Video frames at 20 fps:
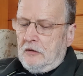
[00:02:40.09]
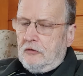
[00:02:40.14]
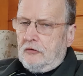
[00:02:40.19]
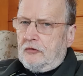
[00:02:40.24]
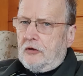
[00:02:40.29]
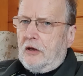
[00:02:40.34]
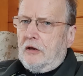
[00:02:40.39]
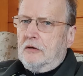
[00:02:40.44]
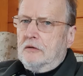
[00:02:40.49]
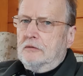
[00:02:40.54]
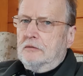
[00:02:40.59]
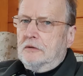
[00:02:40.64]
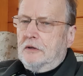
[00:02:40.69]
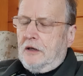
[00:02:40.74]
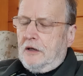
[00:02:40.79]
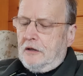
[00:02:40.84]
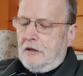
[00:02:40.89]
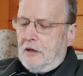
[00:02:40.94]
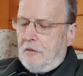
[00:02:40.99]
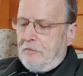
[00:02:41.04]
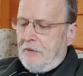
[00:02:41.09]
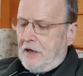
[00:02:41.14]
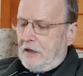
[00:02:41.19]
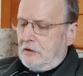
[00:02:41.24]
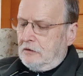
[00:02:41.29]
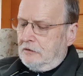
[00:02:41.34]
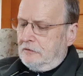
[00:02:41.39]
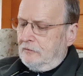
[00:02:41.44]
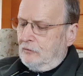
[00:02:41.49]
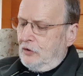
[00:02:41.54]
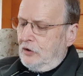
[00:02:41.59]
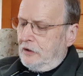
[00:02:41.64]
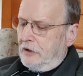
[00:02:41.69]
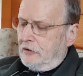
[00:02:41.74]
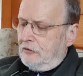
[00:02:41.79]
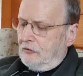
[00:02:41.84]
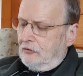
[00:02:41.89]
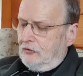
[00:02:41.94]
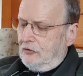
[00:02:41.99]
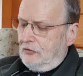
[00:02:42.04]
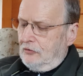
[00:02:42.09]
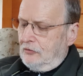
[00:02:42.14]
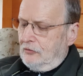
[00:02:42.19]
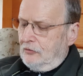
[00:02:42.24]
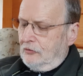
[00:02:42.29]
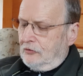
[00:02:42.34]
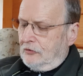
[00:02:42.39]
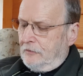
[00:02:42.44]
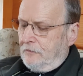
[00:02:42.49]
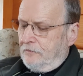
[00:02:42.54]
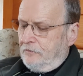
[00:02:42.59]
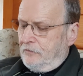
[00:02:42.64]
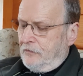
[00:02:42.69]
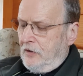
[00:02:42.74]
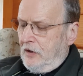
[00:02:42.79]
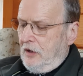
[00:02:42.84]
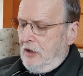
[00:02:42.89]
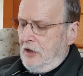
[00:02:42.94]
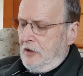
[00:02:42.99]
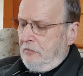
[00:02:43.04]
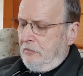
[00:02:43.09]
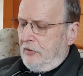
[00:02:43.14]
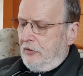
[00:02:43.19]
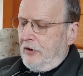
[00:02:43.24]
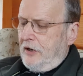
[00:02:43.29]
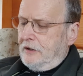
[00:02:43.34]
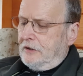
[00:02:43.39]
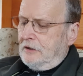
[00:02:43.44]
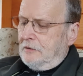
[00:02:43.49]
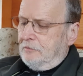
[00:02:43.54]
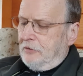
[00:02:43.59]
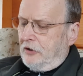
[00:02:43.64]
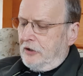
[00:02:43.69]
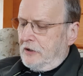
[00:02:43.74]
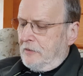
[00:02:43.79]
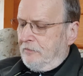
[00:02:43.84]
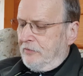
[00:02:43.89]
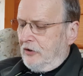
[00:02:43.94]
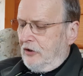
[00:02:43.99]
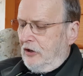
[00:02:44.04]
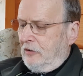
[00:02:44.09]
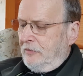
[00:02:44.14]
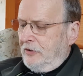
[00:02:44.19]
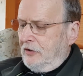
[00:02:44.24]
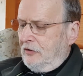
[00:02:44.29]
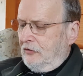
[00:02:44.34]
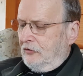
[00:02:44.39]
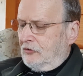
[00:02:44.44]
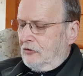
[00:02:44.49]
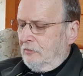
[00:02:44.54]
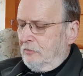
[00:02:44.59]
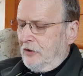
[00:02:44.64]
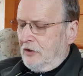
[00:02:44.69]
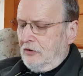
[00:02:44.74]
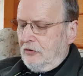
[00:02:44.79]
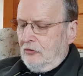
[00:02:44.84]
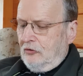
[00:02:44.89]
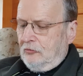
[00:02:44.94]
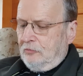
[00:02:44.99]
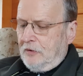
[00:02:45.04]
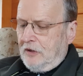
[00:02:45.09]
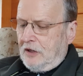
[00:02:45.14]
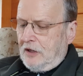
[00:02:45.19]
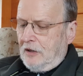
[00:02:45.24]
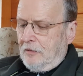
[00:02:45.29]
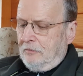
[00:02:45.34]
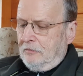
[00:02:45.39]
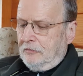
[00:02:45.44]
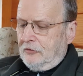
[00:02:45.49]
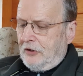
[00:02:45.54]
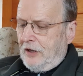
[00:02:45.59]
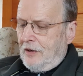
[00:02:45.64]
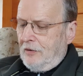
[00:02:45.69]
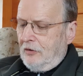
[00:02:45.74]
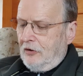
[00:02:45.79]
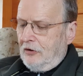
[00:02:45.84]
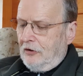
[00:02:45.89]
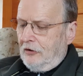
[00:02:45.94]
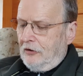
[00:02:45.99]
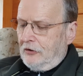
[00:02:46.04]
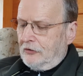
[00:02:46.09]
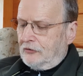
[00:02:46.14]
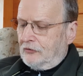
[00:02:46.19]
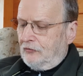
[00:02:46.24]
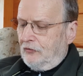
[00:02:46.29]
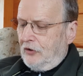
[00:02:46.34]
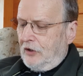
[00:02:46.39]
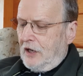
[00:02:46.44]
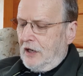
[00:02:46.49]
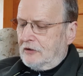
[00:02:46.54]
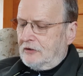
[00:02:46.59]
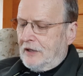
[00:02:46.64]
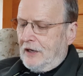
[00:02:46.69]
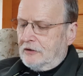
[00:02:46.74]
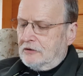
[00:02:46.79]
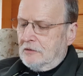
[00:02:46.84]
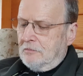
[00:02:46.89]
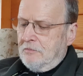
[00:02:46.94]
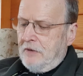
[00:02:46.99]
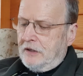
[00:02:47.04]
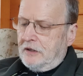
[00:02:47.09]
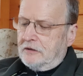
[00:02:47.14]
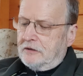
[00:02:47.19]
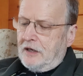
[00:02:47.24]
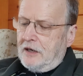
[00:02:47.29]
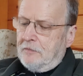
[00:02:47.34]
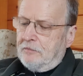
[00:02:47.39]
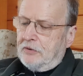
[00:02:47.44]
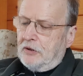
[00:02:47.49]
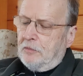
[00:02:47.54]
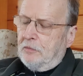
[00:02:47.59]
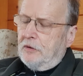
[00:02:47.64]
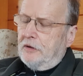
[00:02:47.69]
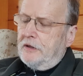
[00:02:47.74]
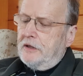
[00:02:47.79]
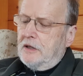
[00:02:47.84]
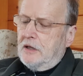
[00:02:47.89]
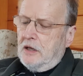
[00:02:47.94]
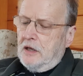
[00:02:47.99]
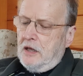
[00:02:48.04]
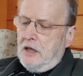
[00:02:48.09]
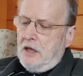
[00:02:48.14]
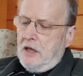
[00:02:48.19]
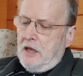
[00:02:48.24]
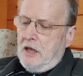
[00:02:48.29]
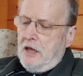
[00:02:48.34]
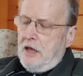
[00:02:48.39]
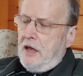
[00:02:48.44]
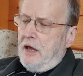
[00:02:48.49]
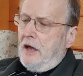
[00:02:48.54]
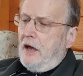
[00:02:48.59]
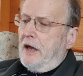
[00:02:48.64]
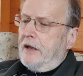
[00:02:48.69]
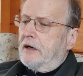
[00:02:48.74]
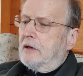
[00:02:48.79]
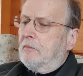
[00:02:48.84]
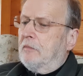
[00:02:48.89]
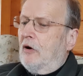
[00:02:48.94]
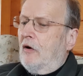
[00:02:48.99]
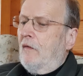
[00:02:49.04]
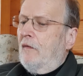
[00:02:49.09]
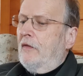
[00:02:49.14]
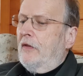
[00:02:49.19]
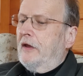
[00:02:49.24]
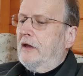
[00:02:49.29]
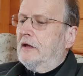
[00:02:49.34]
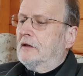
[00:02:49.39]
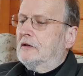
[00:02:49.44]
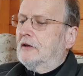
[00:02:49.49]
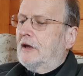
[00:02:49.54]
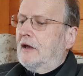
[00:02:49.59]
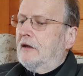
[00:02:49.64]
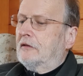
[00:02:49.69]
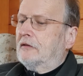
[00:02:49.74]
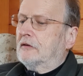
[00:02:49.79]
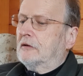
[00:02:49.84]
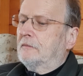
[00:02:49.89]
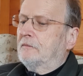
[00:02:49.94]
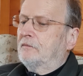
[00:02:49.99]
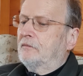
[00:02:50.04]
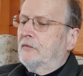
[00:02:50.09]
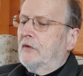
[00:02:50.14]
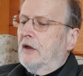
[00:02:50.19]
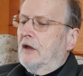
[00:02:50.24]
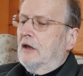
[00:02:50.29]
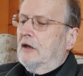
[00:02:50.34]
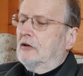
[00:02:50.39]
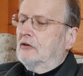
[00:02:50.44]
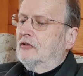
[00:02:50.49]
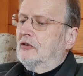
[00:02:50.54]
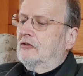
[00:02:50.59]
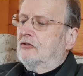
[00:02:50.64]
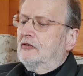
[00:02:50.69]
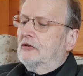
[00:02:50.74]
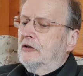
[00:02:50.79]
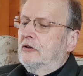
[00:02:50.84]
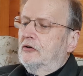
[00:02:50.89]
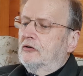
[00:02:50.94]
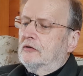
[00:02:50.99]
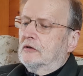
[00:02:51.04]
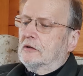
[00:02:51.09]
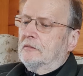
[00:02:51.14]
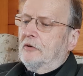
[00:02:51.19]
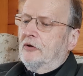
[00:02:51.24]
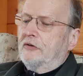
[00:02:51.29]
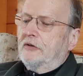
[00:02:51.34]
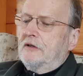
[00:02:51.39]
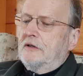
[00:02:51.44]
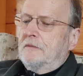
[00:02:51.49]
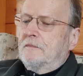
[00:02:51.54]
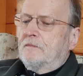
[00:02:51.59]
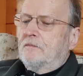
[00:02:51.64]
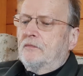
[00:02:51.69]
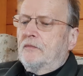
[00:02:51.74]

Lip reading: So a battle of will ensues. Berated by the Brahmins, the bhikkhus become downcast, forget how to meditate properly, and upon their death, dissolution of the body,